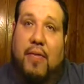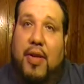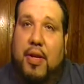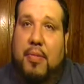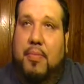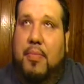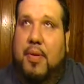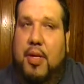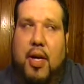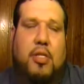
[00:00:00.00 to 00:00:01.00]
I've done
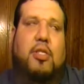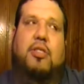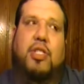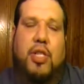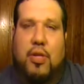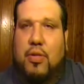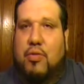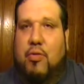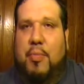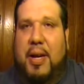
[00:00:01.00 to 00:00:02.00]
hundreds of shows
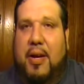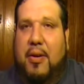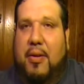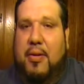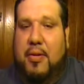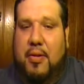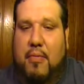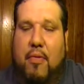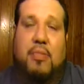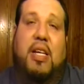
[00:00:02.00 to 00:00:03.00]
from
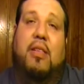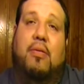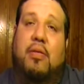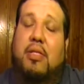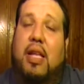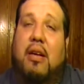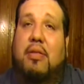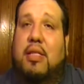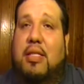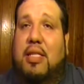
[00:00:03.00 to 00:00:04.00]
St. Louis down
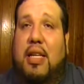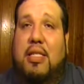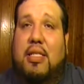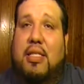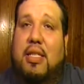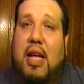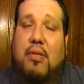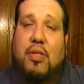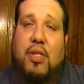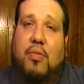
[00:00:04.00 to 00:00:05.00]
to Texas,
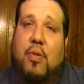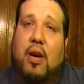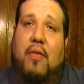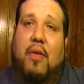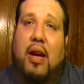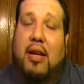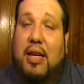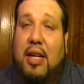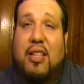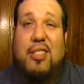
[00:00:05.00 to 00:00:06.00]
down to wherever I could
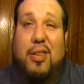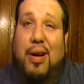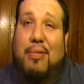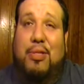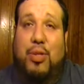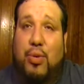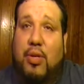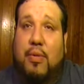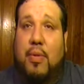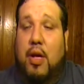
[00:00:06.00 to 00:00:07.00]
get a show. I was doing
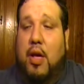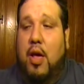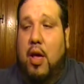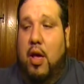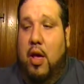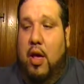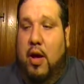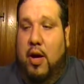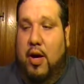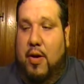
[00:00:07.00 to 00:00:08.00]
them.
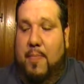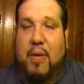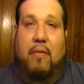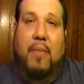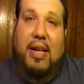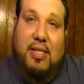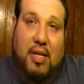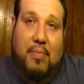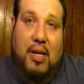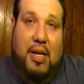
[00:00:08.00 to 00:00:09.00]
I've made
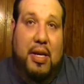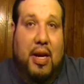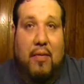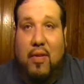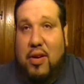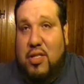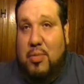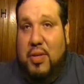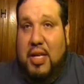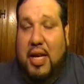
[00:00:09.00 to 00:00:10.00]
some money. I've lost
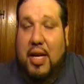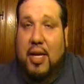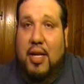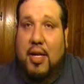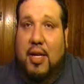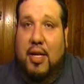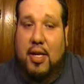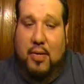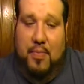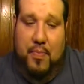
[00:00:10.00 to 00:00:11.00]
some money.
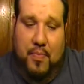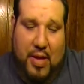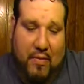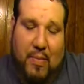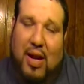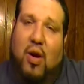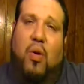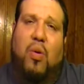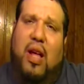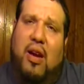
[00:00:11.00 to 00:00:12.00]
Never made a
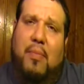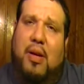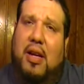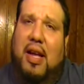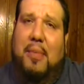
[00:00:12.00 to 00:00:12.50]
whole lot of money.